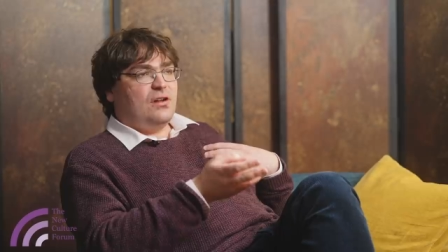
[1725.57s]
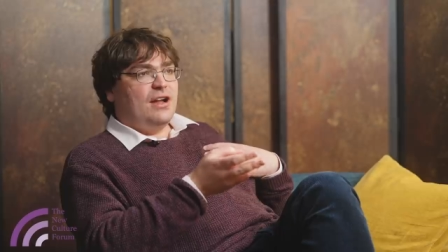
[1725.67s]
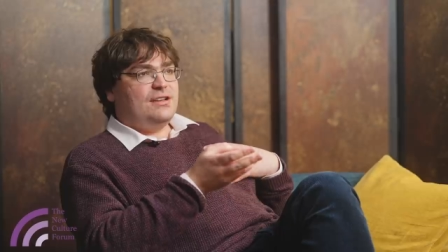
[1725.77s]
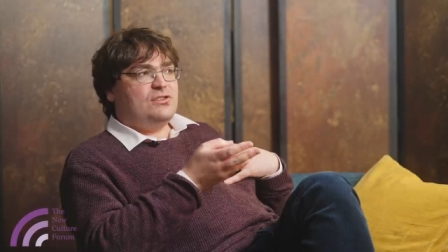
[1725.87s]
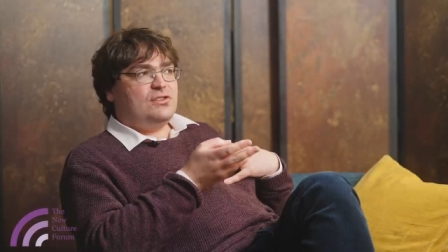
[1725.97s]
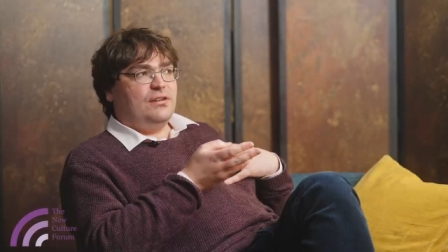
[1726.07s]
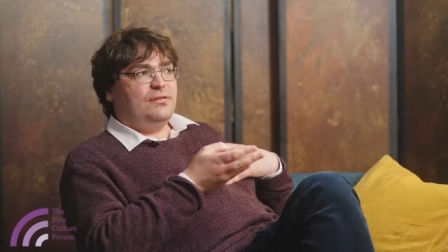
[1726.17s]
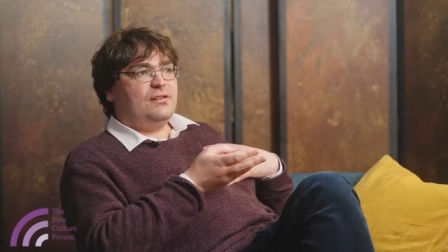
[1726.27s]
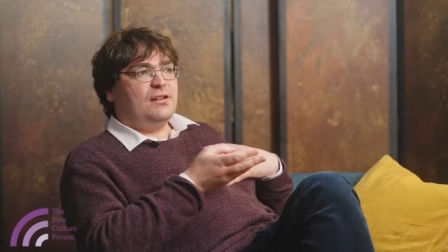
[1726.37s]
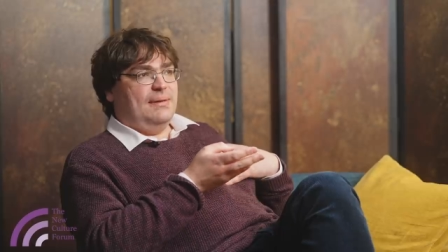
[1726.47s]
I did
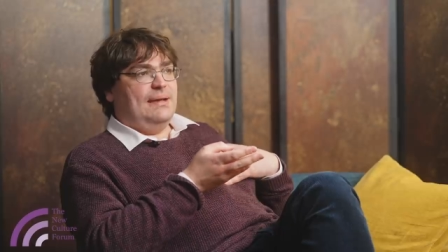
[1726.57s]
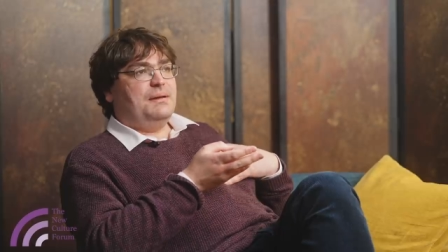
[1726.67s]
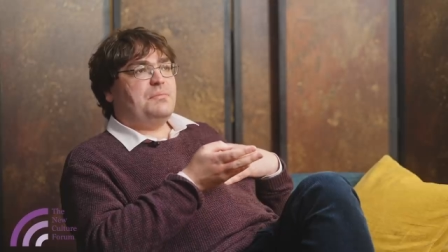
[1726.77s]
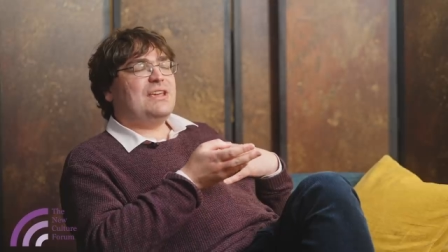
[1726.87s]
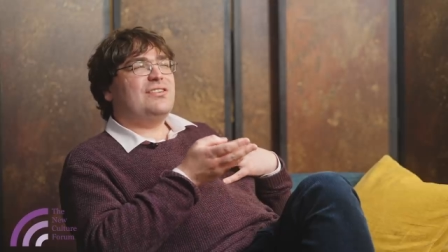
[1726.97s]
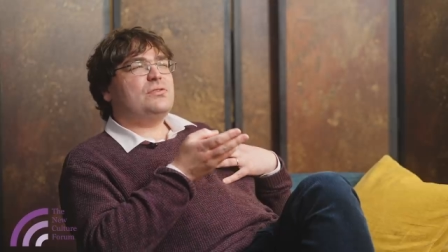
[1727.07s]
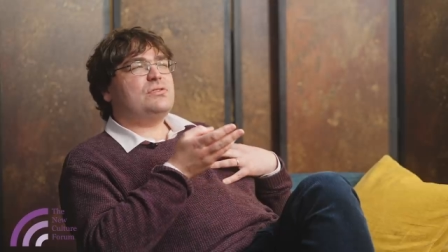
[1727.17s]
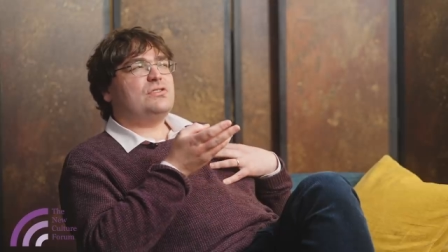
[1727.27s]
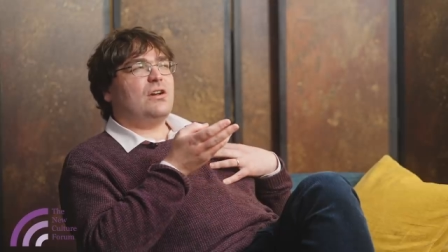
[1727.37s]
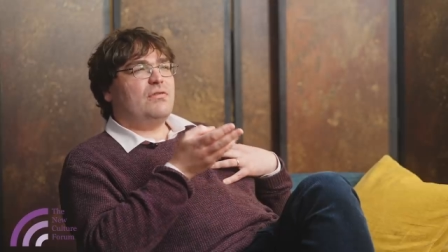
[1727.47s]
shift a bit
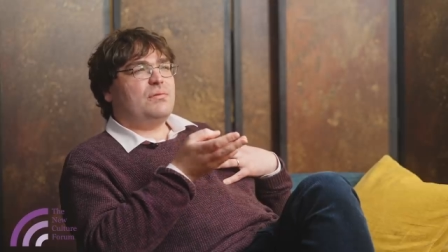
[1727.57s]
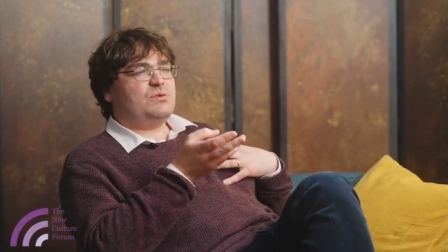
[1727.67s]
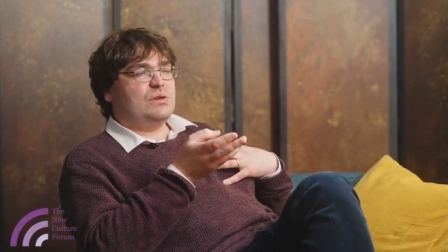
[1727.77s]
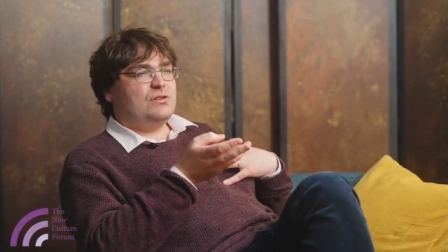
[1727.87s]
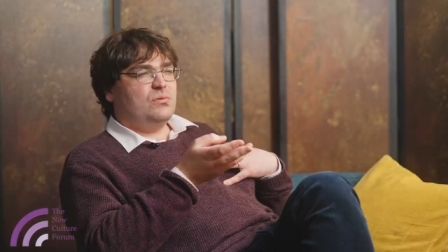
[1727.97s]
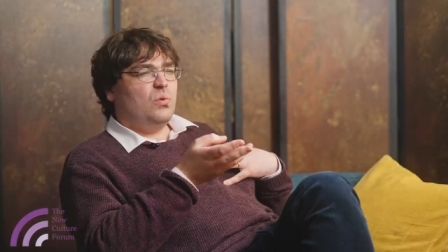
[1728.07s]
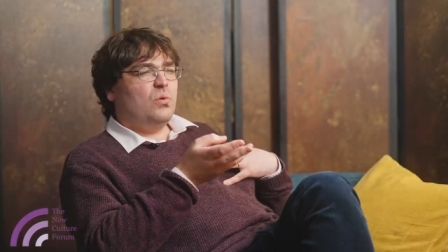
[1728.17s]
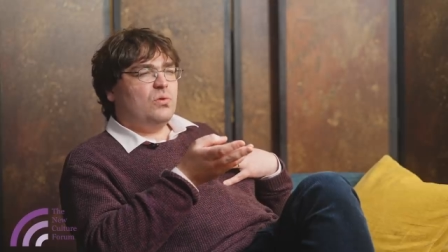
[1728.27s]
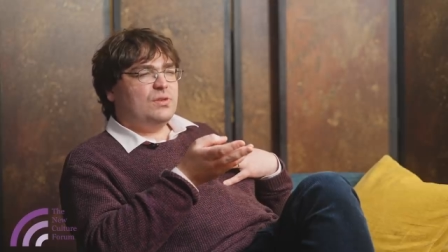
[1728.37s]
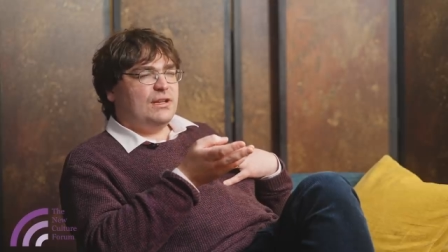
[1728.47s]
because I represented a
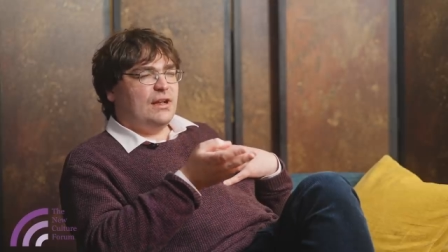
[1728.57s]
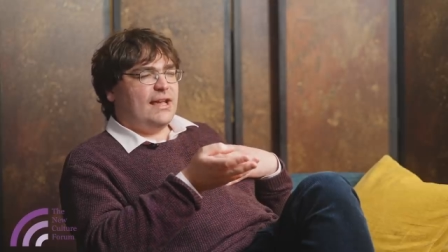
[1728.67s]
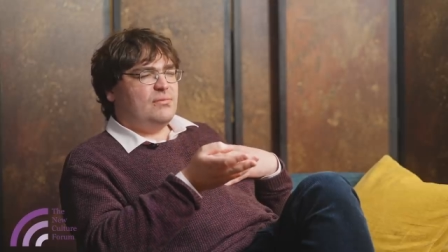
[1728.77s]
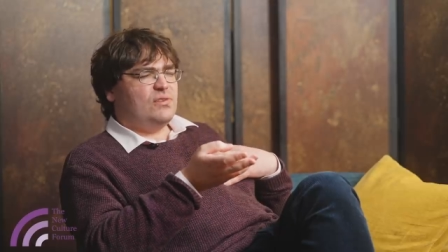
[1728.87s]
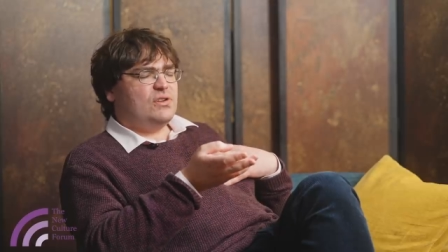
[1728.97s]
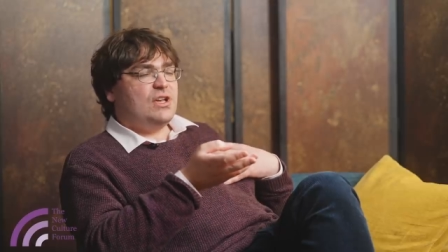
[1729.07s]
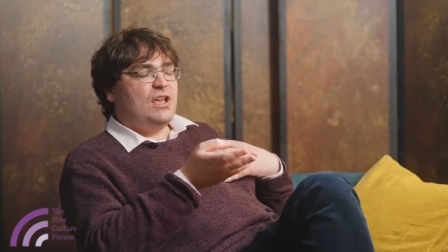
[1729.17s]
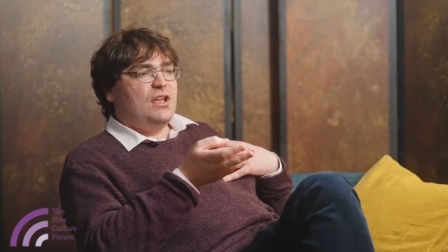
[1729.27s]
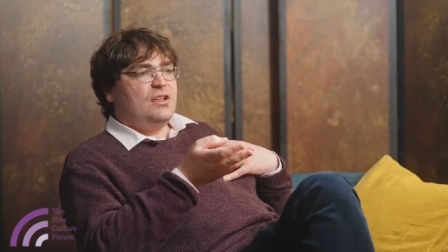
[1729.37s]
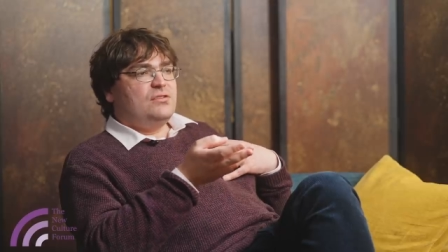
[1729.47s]
ward in Cambridge
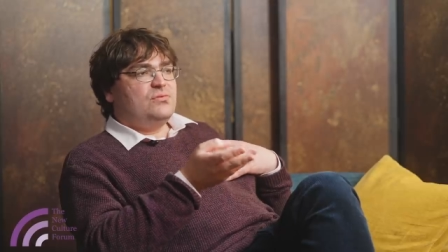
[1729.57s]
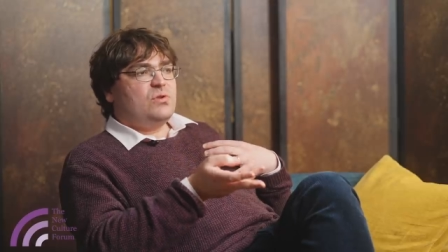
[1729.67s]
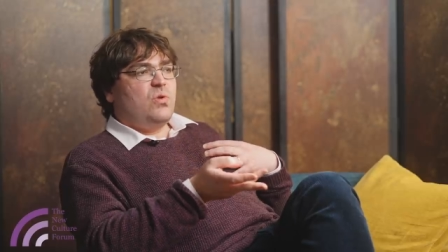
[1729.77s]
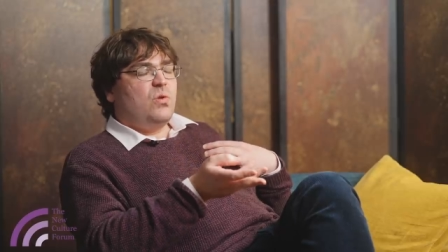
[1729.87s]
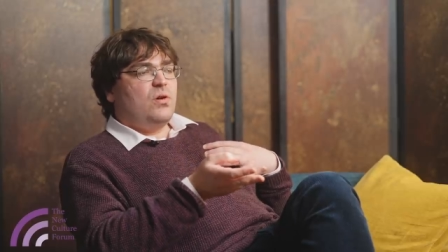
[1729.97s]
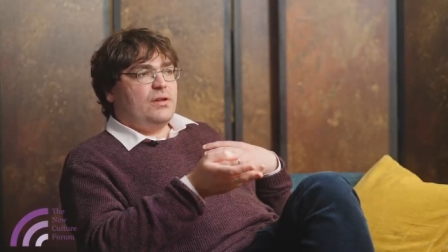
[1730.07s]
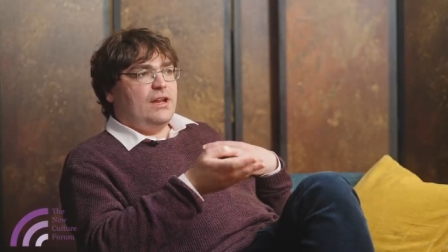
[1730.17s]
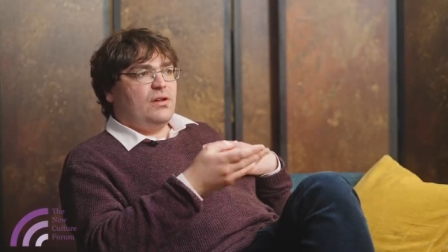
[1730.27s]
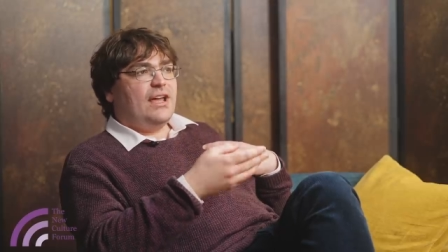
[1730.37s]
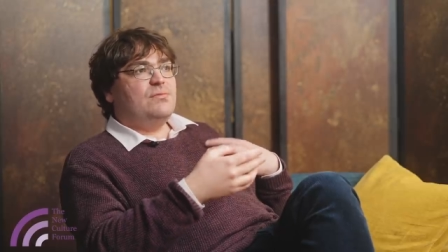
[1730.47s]
that was quite, you
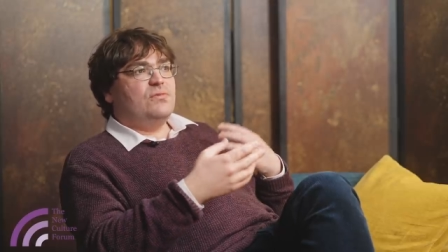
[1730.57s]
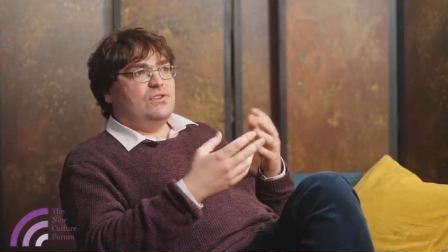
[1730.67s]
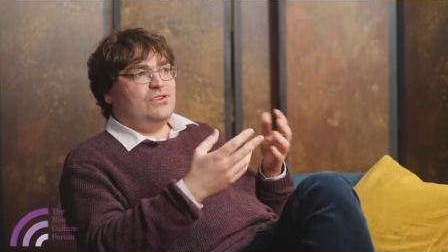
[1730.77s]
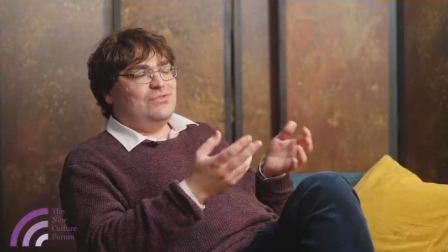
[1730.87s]
know, Cambridge.